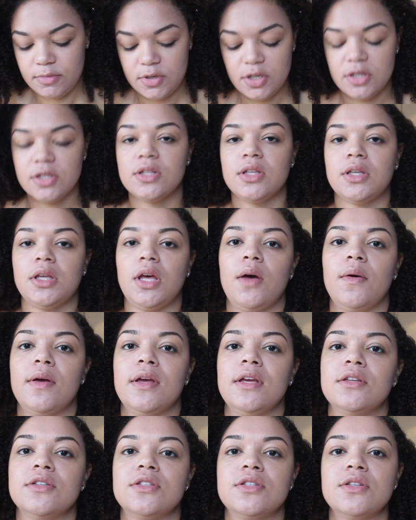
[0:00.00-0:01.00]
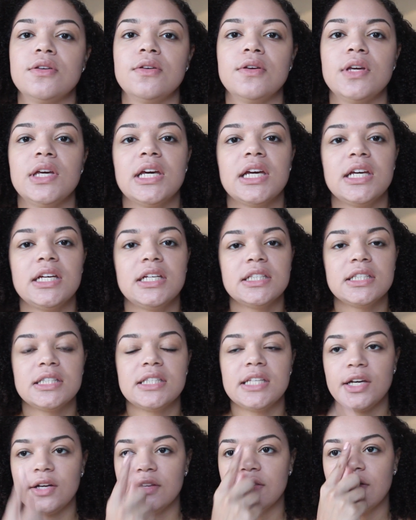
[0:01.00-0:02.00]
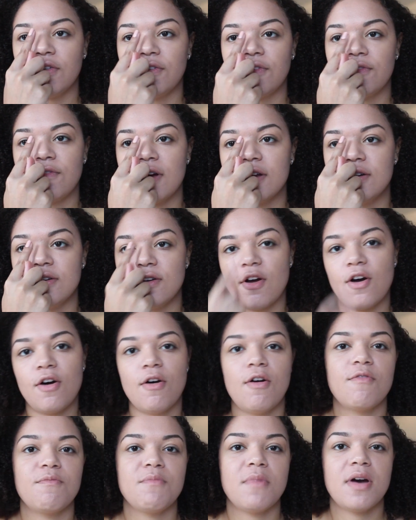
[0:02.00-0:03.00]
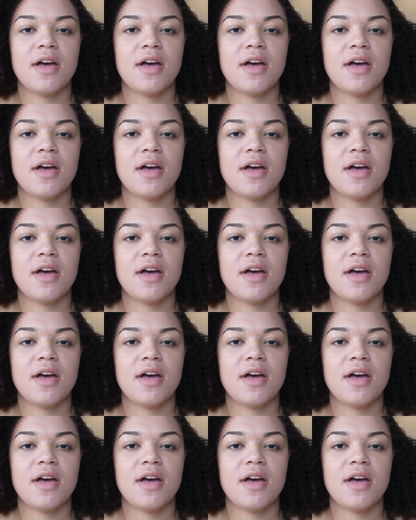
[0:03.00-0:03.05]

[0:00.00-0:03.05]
just going to conceal the front of my